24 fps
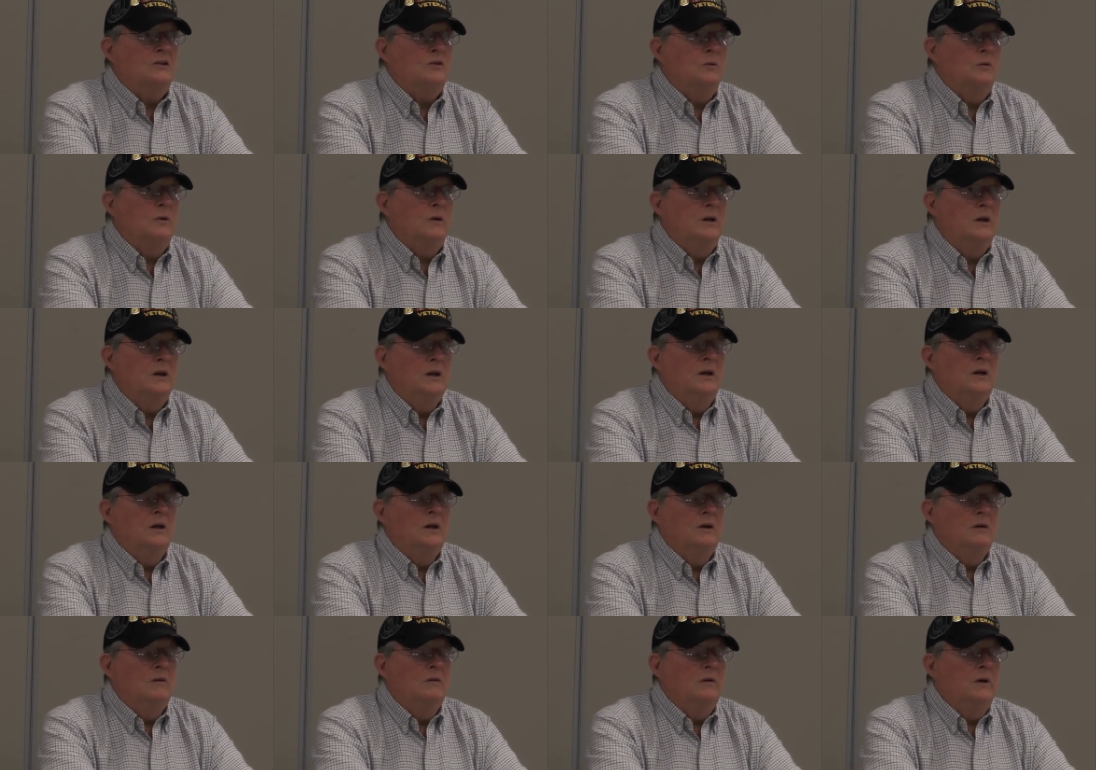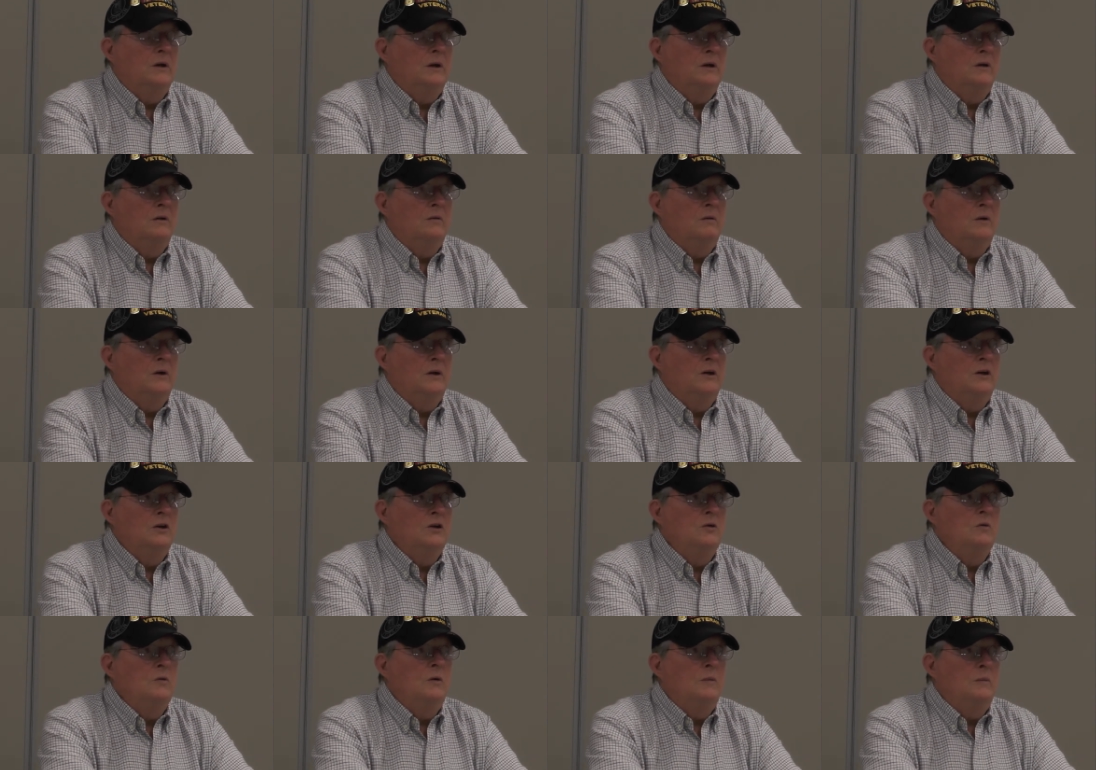So we
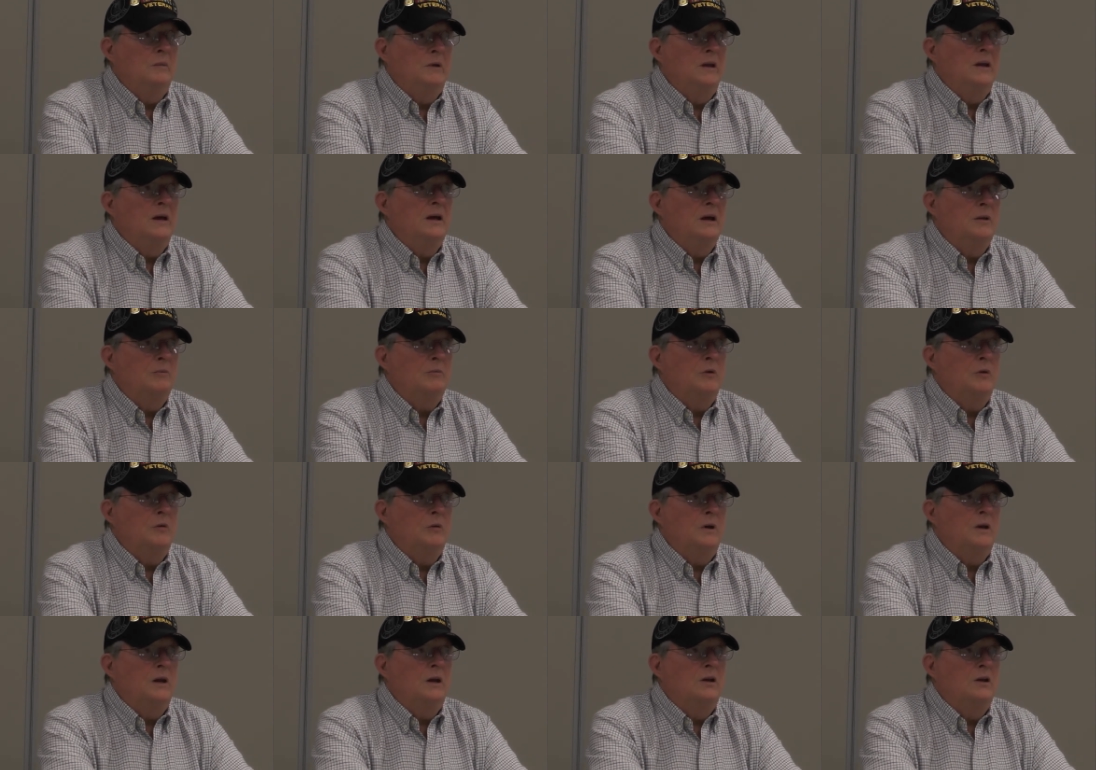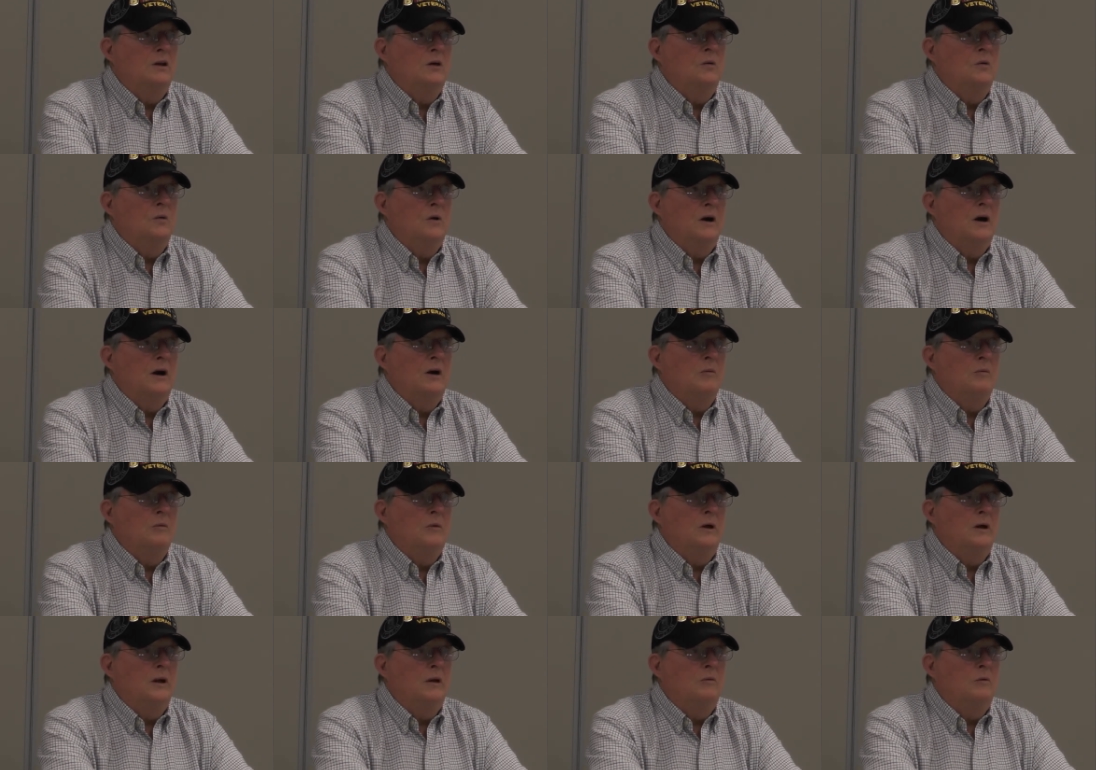knew we'd been hit, but we didn't know
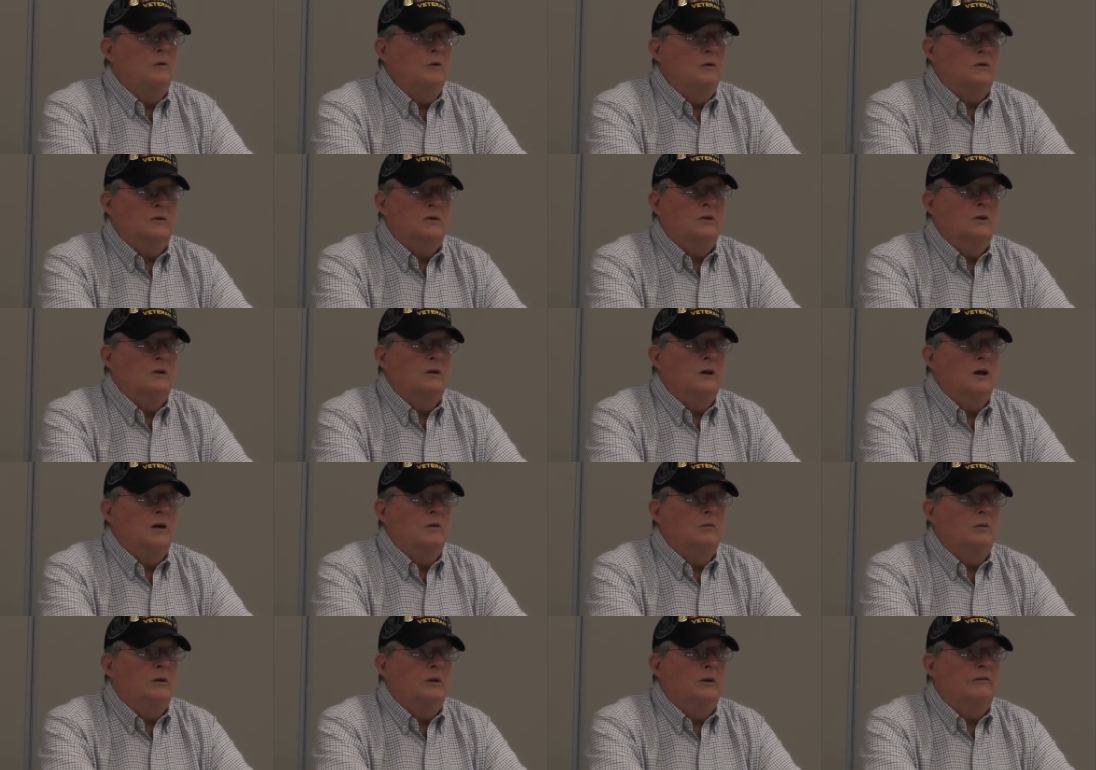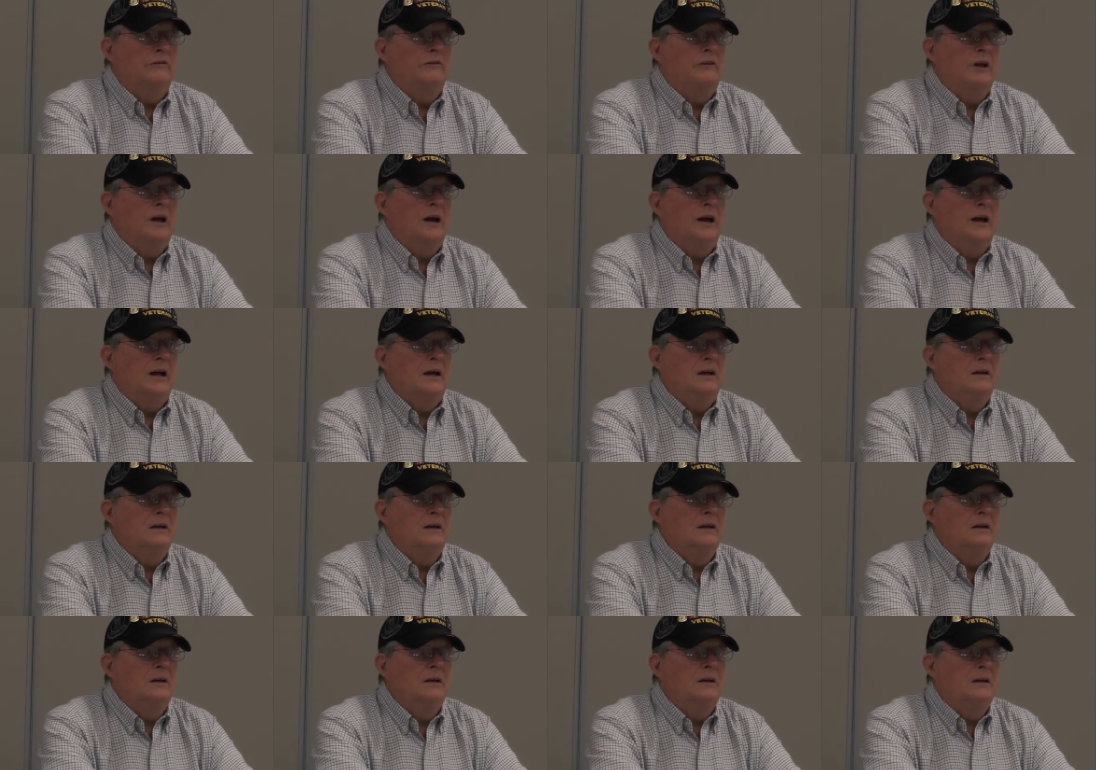where, and we were still able to fly
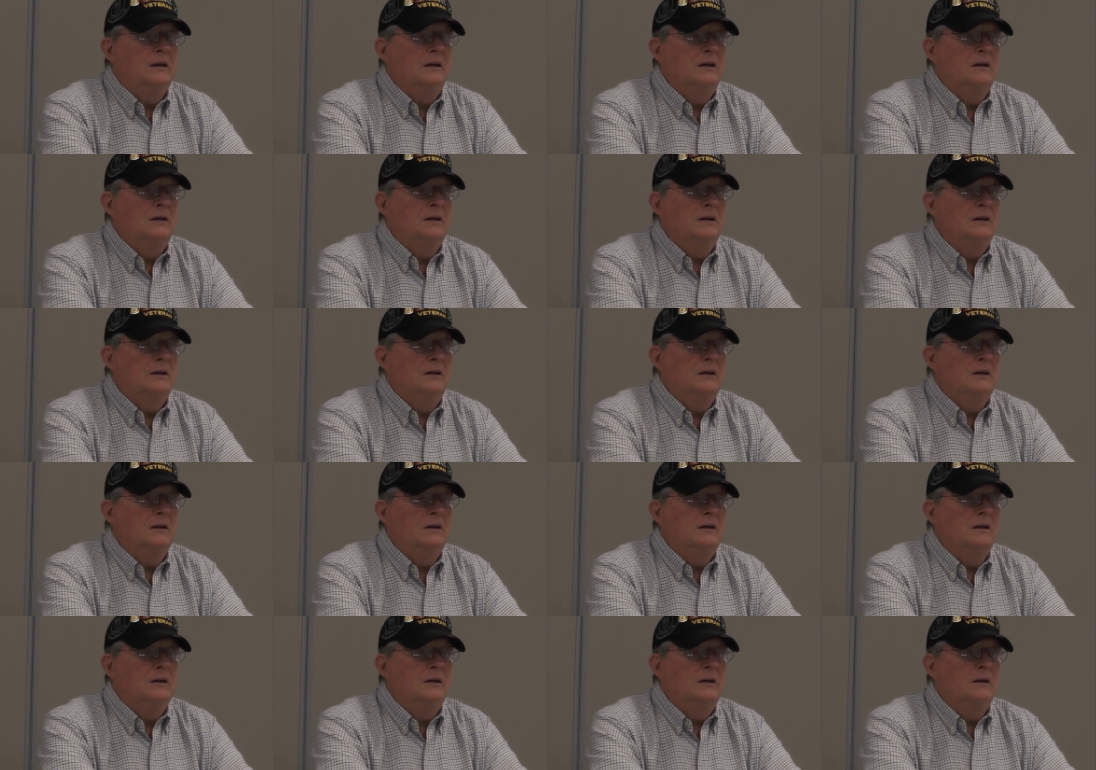it. And then